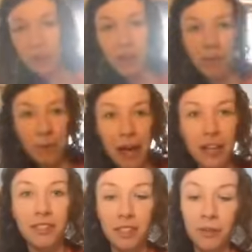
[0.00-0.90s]
will give it
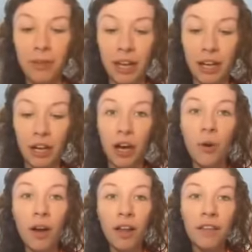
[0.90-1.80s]
back to you like
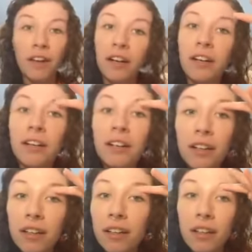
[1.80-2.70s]
no other.
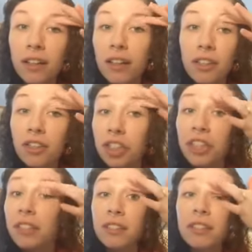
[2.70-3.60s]

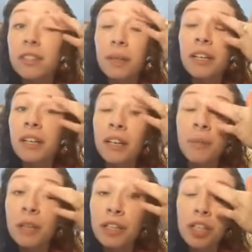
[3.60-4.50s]
She is a spitting
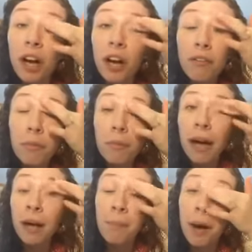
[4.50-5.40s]
image of
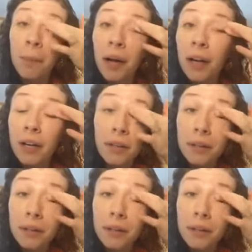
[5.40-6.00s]
my mama.